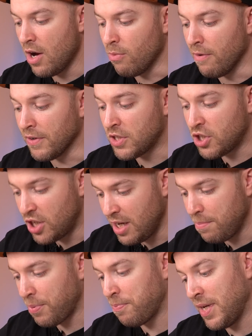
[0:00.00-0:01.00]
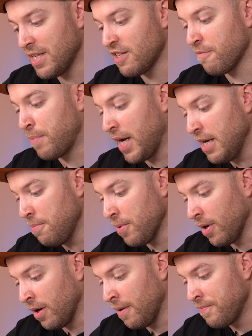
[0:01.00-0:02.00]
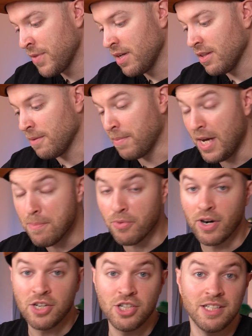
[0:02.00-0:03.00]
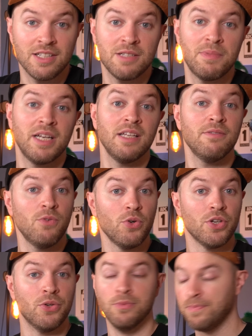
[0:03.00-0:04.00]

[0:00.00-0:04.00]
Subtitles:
With a cheap piece of paper, paper actually does the blending for you.